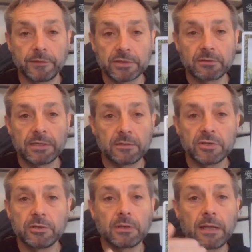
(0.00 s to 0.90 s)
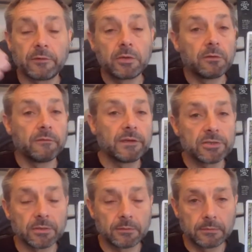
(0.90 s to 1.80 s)
It's great because you'll have a new
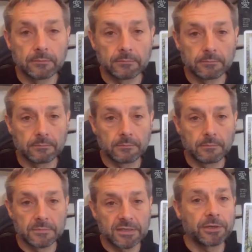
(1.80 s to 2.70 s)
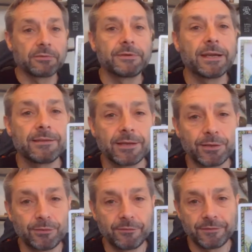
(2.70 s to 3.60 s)
vision. So create that
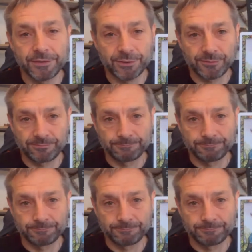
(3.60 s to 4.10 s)
new vision.